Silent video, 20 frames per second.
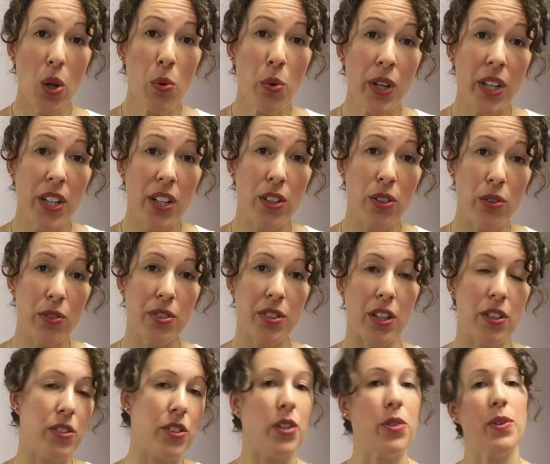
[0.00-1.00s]
What you could
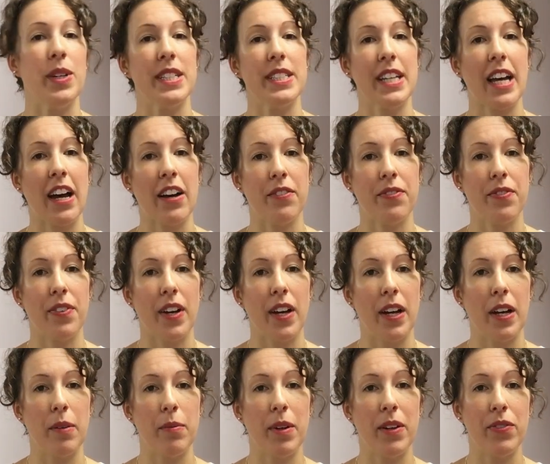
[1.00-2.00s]
also do is have,
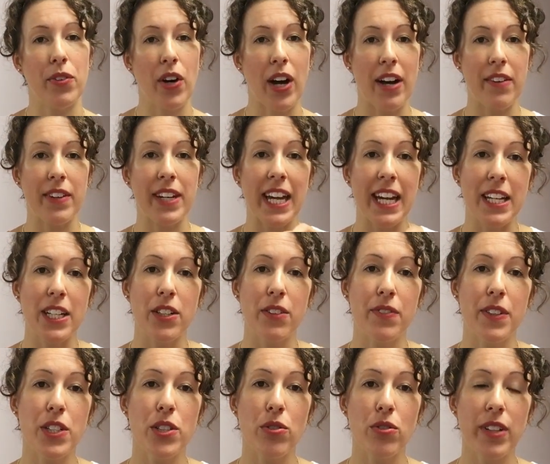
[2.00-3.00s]
if you're having
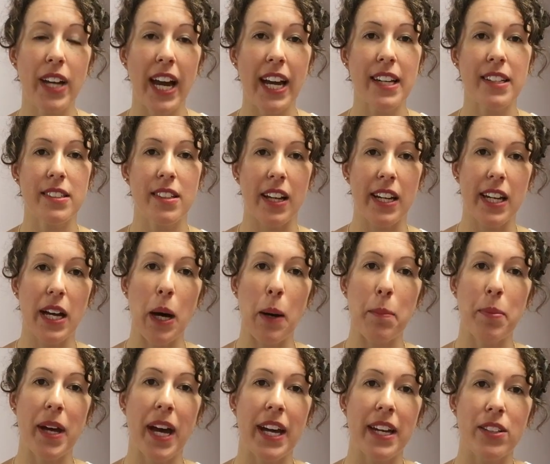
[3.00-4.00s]
individual cakes like
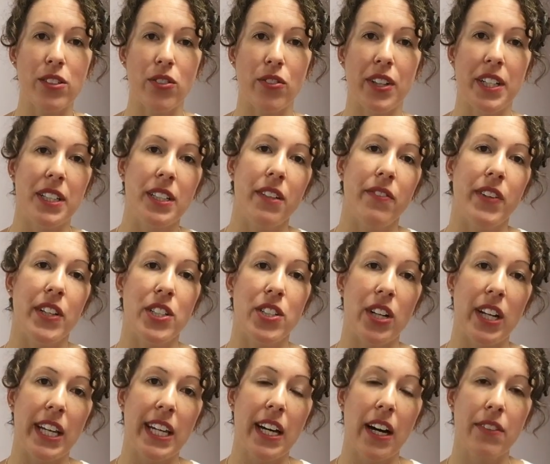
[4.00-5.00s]
cupcakes or
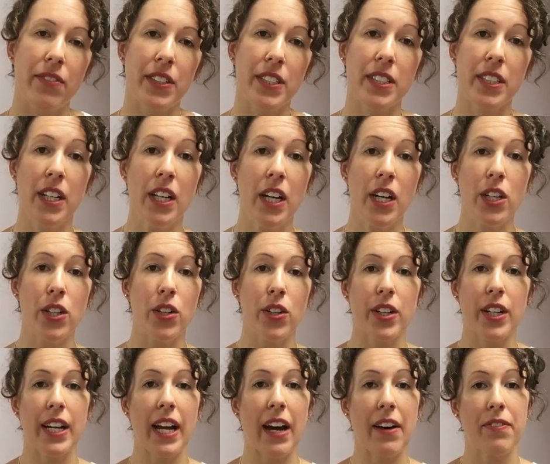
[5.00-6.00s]
individually covered, you
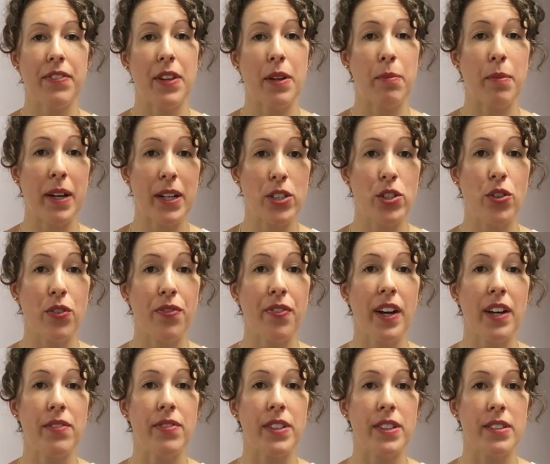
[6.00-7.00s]
could have them as your
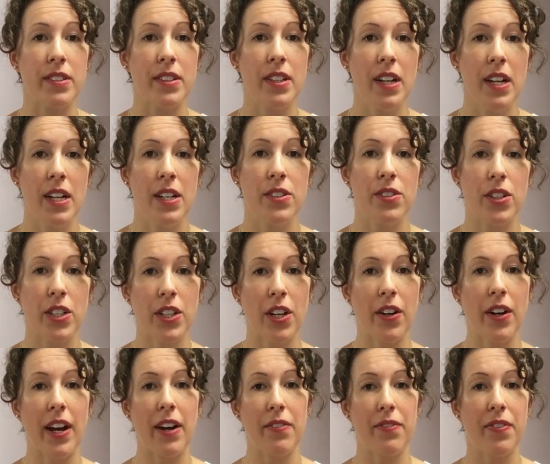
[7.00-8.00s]
favours. So you
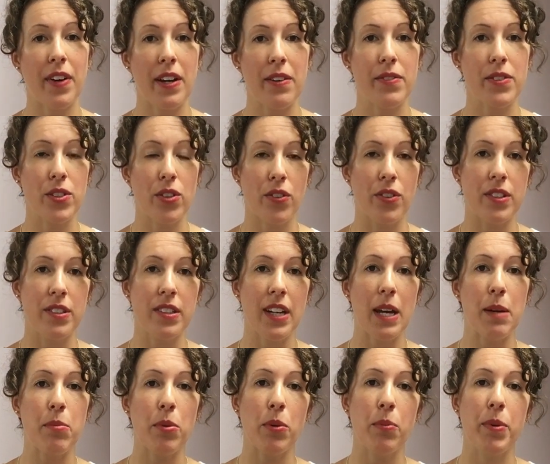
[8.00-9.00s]
don't have favours on the
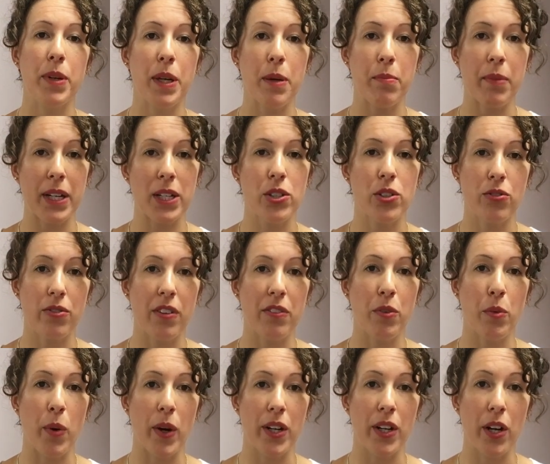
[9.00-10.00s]
table, but you make sure
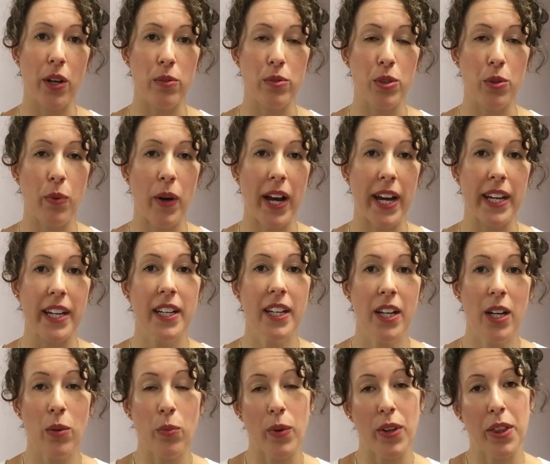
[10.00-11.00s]
everyone goes away
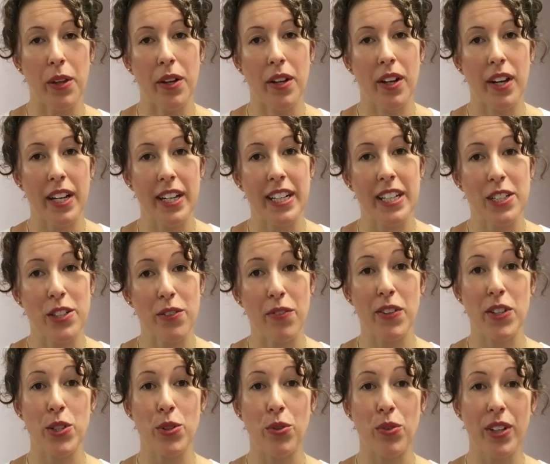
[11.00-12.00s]
with an
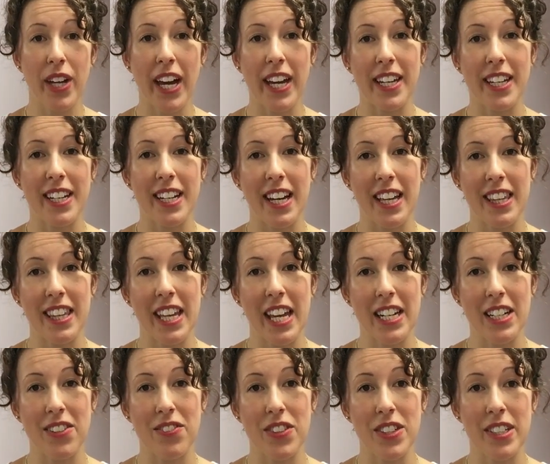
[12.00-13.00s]
individual cake at the
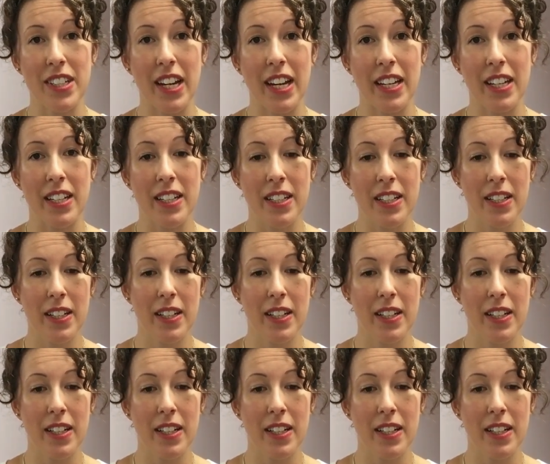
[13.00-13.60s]
end of the day.